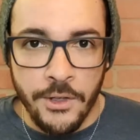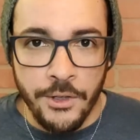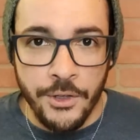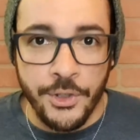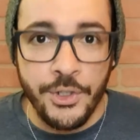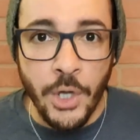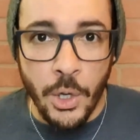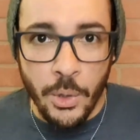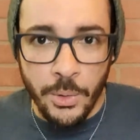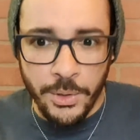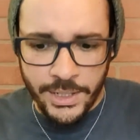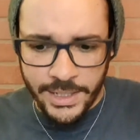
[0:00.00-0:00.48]

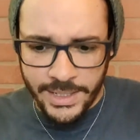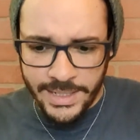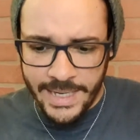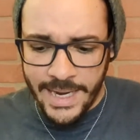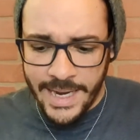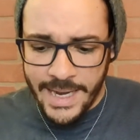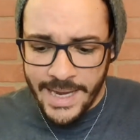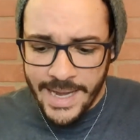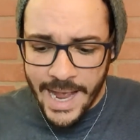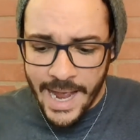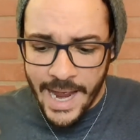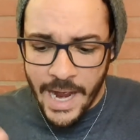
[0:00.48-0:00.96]
So
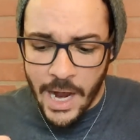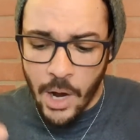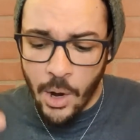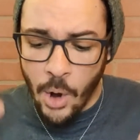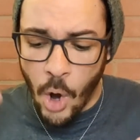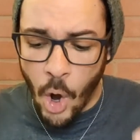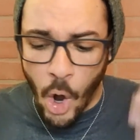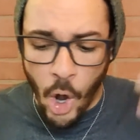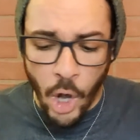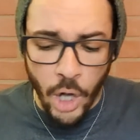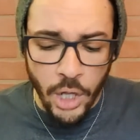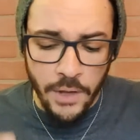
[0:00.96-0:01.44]
seeing how
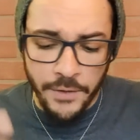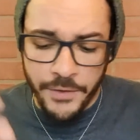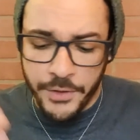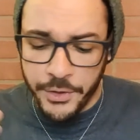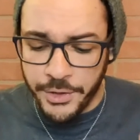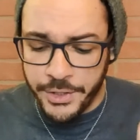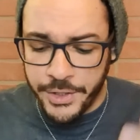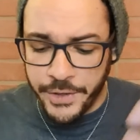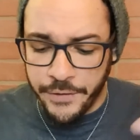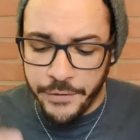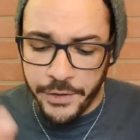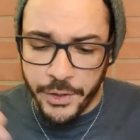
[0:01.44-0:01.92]
all of their
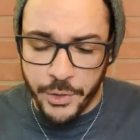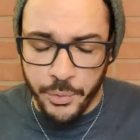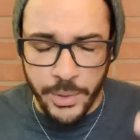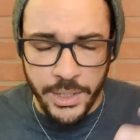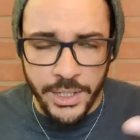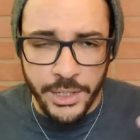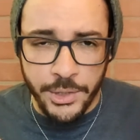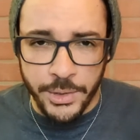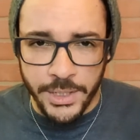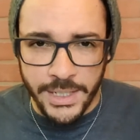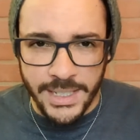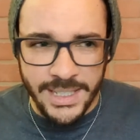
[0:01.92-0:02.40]
different
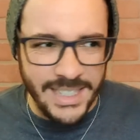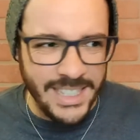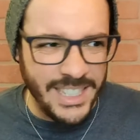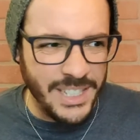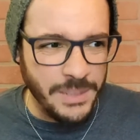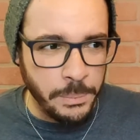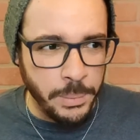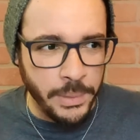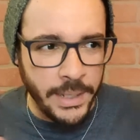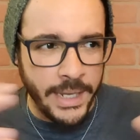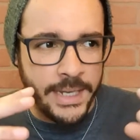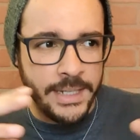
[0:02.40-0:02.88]
resources
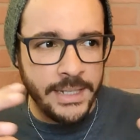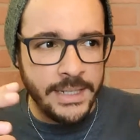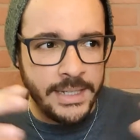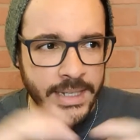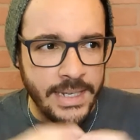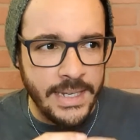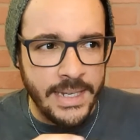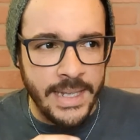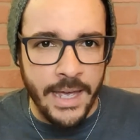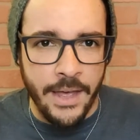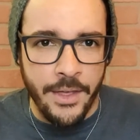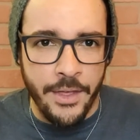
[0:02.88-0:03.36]
blend
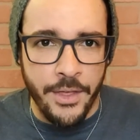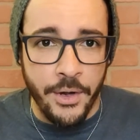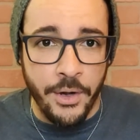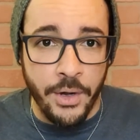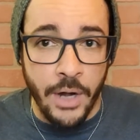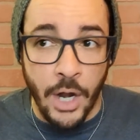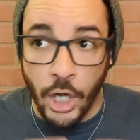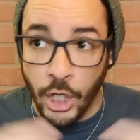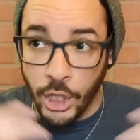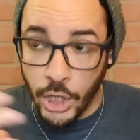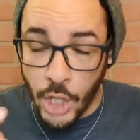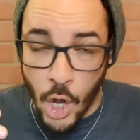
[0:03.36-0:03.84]
together
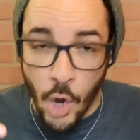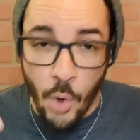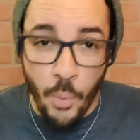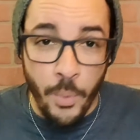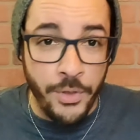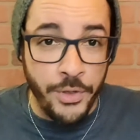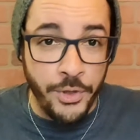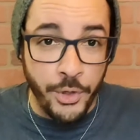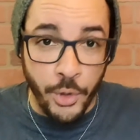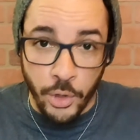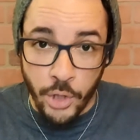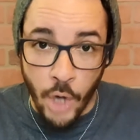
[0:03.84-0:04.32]
along
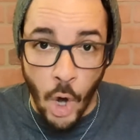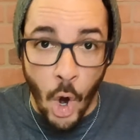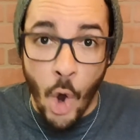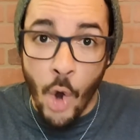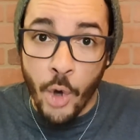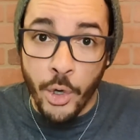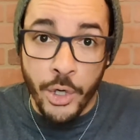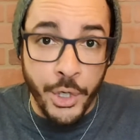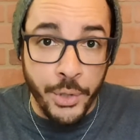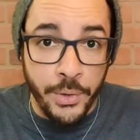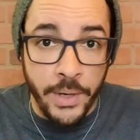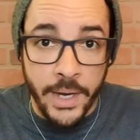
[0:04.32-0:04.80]
with your
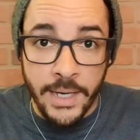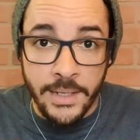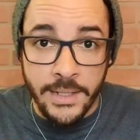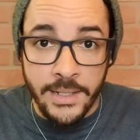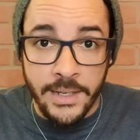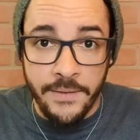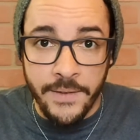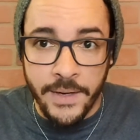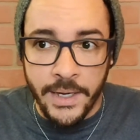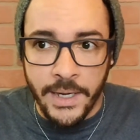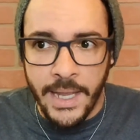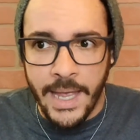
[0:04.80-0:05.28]
own
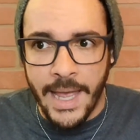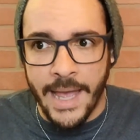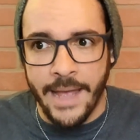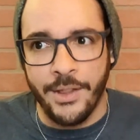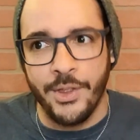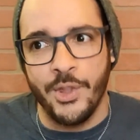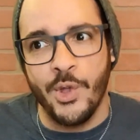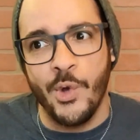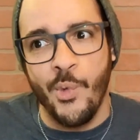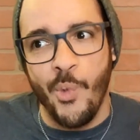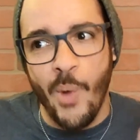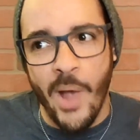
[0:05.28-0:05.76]
creativity and
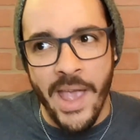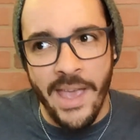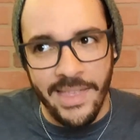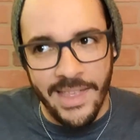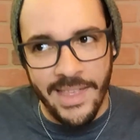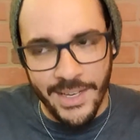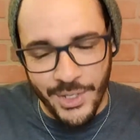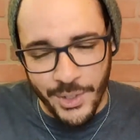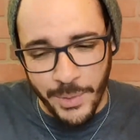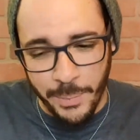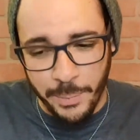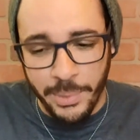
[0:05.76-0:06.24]
the way
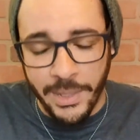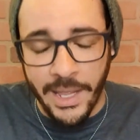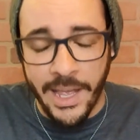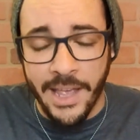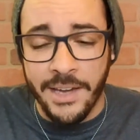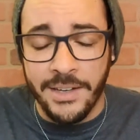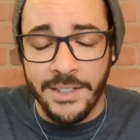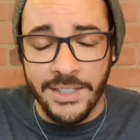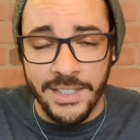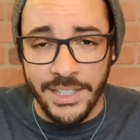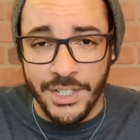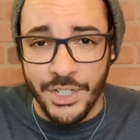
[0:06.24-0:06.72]
that your
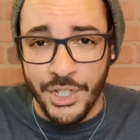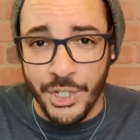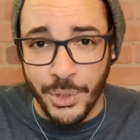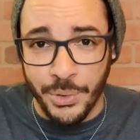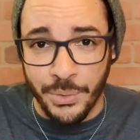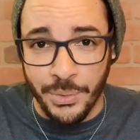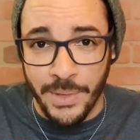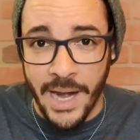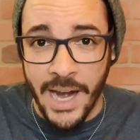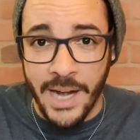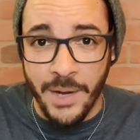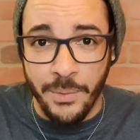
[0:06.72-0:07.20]
players
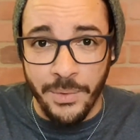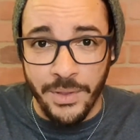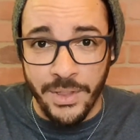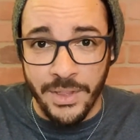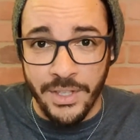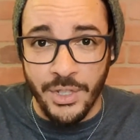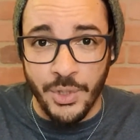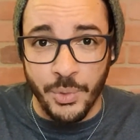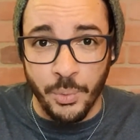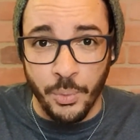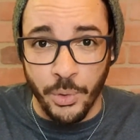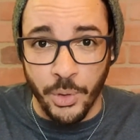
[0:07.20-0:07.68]
interact with
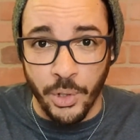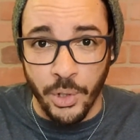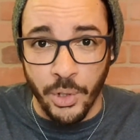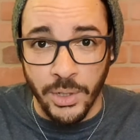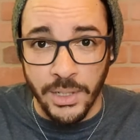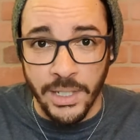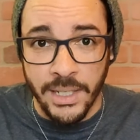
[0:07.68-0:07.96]
this world,